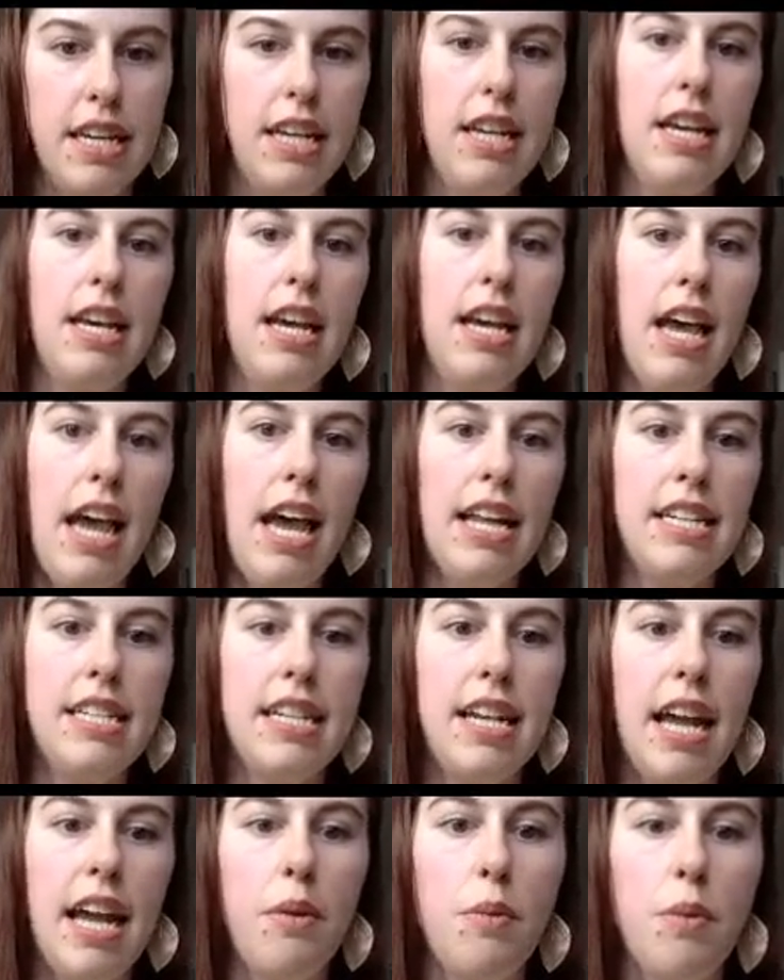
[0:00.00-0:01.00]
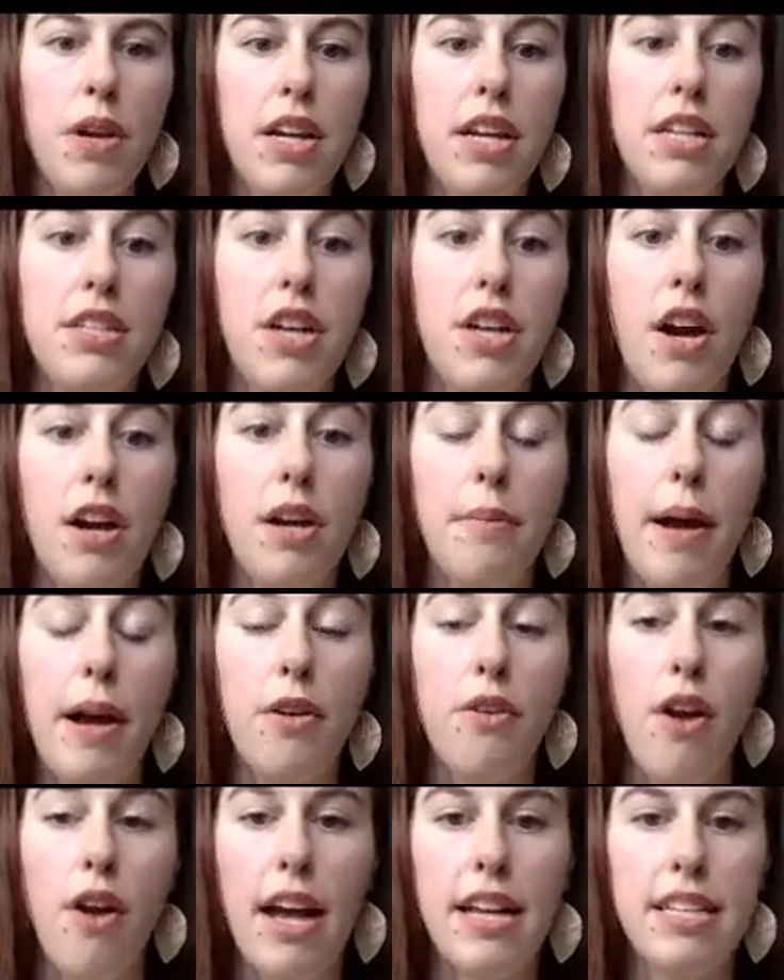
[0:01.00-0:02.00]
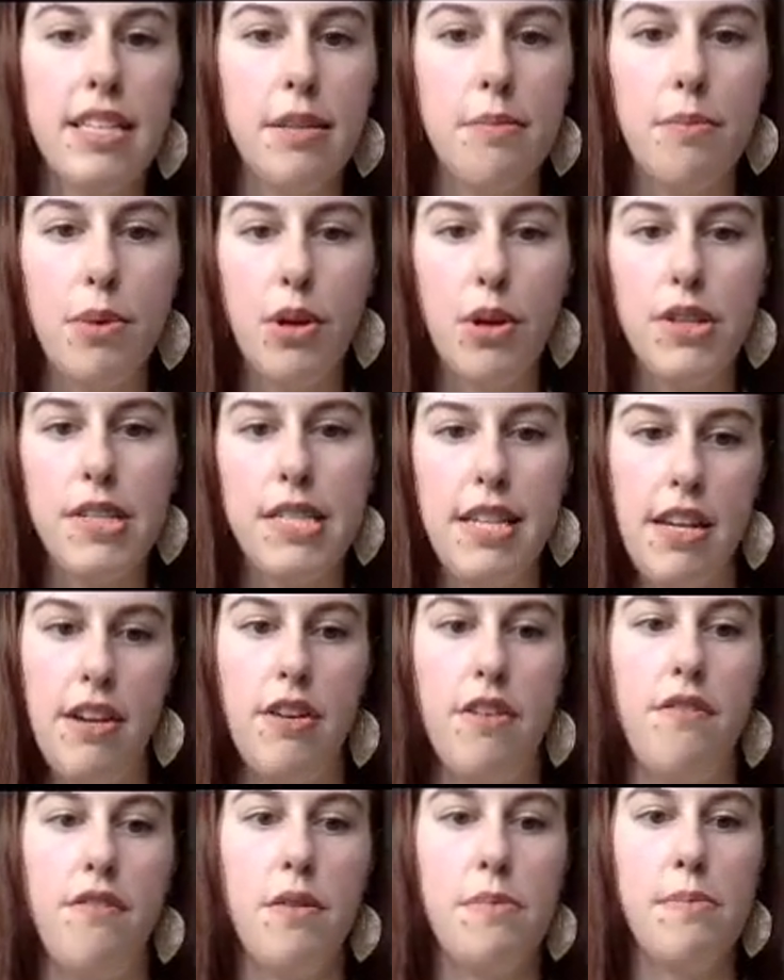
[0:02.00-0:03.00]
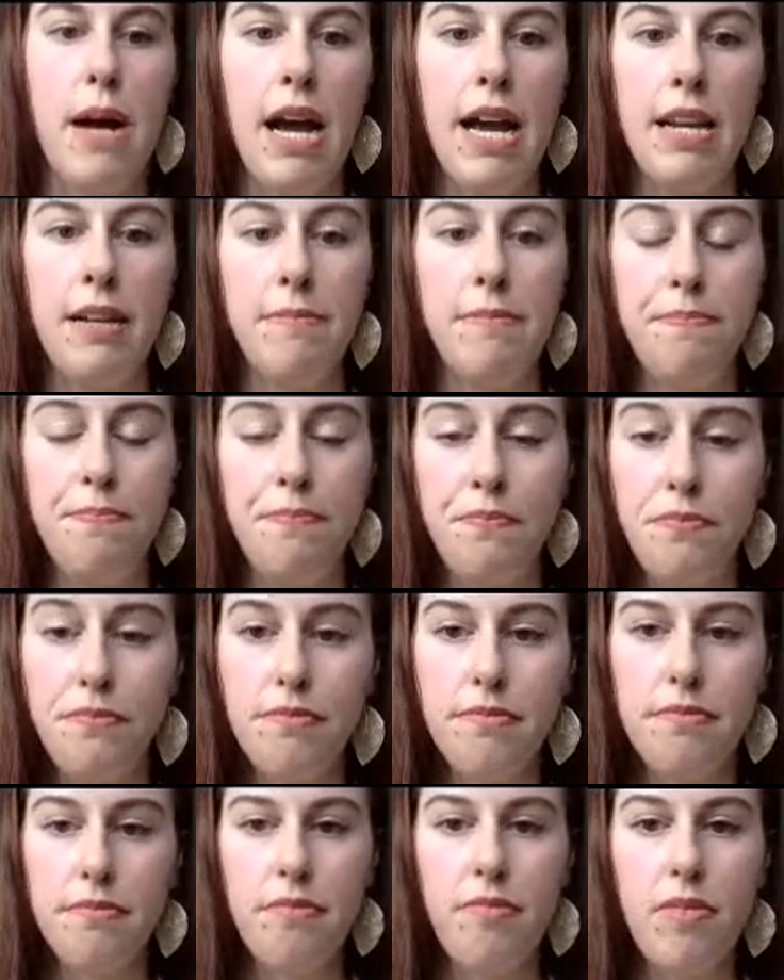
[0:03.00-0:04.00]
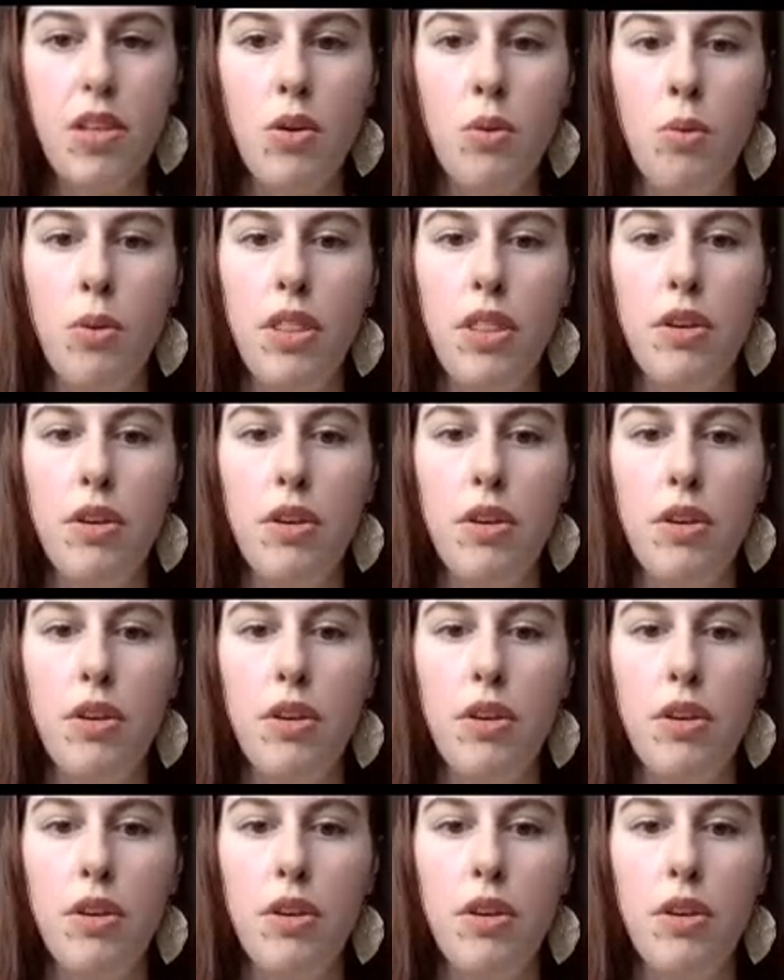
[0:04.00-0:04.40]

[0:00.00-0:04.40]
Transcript: And tonight we're going to talk about grassland birds here in Vermont with a